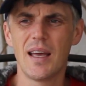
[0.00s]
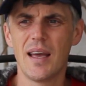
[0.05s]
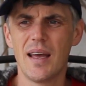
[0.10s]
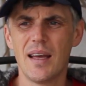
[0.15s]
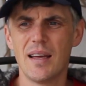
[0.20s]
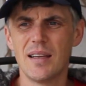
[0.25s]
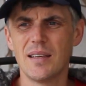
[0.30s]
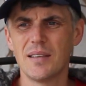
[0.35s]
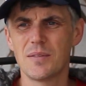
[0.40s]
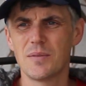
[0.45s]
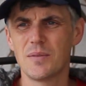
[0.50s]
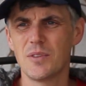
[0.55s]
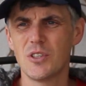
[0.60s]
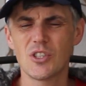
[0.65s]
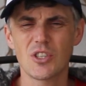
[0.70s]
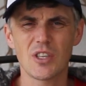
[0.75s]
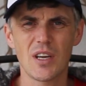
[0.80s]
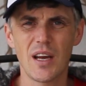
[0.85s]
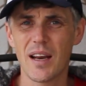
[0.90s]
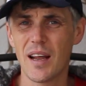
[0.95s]
and you
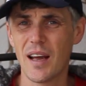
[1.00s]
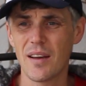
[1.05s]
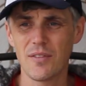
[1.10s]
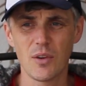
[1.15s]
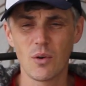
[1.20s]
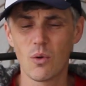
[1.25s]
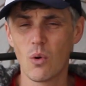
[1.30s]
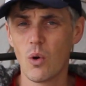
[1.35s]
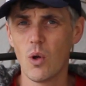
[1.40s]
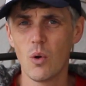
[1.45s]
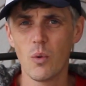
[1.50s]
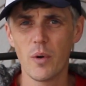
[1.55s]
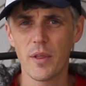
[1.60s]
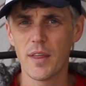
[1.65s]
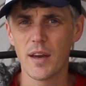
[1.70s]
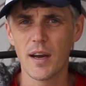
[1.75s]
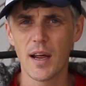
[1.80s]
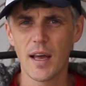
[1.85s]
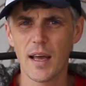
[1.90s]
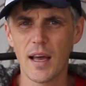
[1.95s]
just kind of have to roll
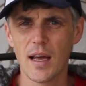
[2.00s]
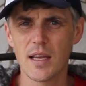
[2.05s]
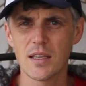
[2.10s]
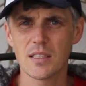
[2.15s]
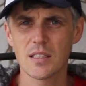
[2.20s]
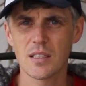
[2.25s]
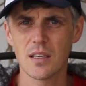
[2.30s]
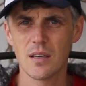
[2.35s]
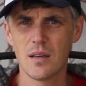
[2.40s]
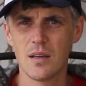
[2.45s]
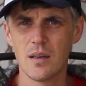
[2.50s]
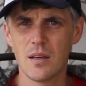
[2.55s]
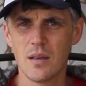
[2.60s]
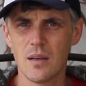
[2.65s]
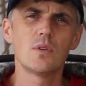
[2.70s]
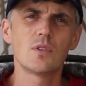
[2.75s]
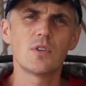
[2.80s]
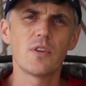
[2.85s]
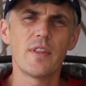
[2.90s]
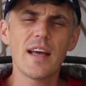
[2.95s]
with it, I guess.
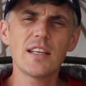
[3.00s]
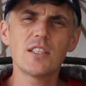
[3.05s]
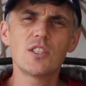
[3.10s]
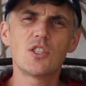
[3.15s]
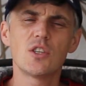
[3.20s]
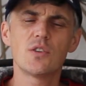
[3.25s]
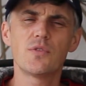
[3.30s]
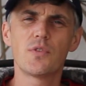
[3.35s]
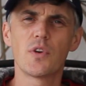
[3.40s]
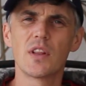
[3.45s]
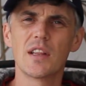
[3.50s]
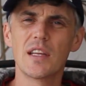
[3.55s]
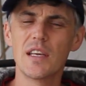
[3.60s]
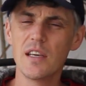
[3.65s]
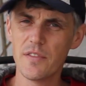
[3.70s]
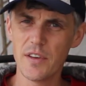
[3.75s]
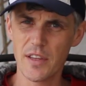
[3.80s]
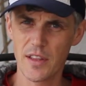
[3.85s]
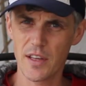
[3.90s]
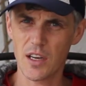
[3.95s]
So that's just for
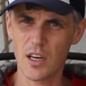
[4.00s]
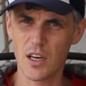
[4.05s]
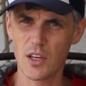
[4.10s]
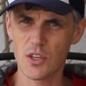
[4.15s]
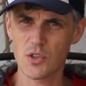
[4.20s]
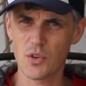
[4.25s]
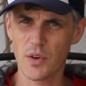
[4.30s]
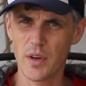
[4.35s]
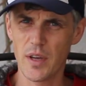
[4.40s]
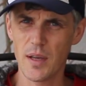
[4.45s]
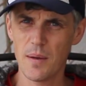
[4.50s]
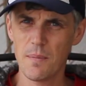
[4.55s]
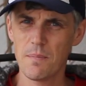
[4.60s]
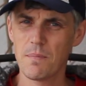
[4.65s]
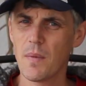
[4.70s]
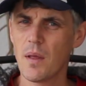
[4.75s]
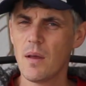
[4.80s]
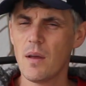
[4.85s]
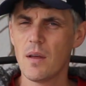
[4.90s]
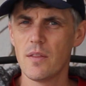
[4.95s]
leaving the country.
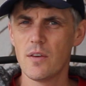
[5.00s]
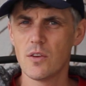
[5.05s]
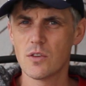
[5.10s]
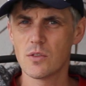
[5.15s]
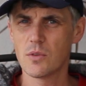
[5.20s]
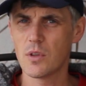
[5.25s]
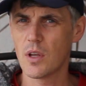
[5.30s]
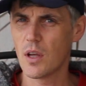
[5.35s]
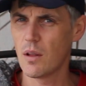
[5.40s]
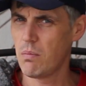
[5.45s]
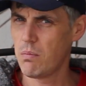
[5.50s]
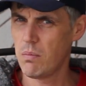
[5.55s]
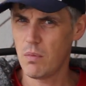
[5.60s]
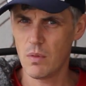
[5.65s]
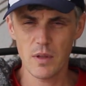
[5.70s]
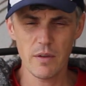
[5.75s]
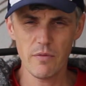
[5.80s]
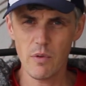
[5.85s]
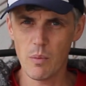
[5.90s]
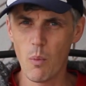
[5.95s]
There's
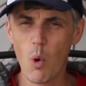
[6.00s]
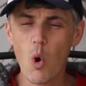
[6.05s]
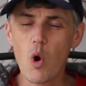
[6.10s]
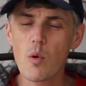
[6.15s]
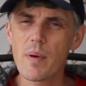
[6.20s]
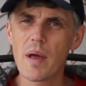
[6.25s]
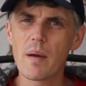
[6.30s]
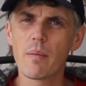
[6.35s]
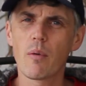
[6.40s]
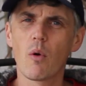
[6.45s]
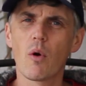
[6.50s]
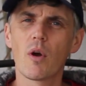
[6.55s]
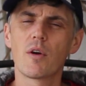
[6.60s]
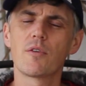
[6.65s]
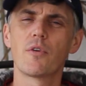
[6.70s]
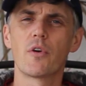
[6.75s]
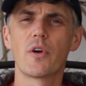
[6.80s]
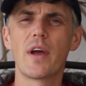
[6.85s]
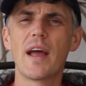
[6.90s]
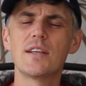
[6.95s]
even more paperwork
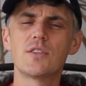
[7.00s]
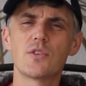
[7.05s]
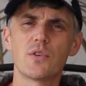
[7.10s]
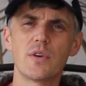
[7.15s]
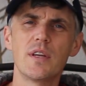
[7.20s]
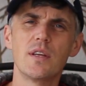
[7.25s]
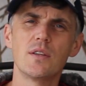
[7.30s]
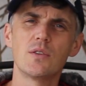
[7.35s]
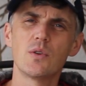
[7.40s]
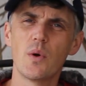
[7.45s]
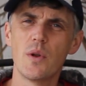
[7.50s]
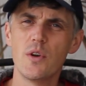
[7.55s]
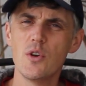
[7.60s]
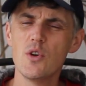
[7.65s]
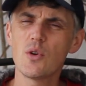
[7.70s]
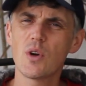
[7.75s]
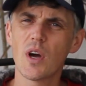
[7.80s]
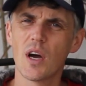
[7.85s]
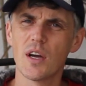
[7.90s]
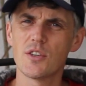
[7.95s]
for entering into a
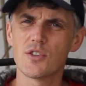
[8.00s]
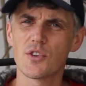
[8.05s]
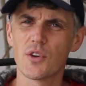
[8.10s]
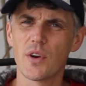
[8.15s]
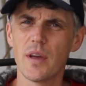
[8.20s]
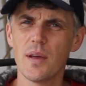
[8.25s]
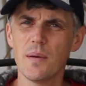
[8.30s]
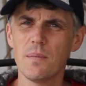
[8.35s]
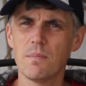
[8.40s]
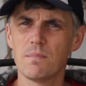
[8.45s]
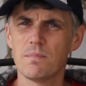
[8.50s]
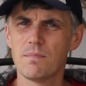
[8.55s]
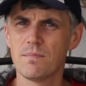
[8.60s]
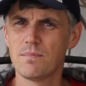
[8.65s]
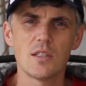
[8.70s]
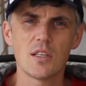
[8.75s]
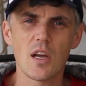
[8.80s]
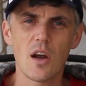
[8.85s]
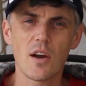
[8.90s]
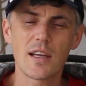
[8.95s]
new country.
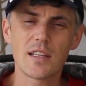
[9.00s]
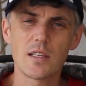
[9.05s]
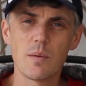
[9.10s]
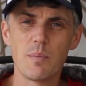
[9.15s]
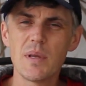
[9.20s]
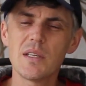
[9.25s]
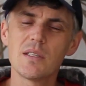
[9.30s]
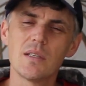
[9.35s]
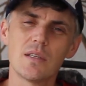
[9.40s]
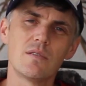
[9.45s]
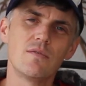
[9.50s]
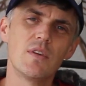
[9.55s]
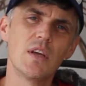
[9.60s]
Sarah gets a business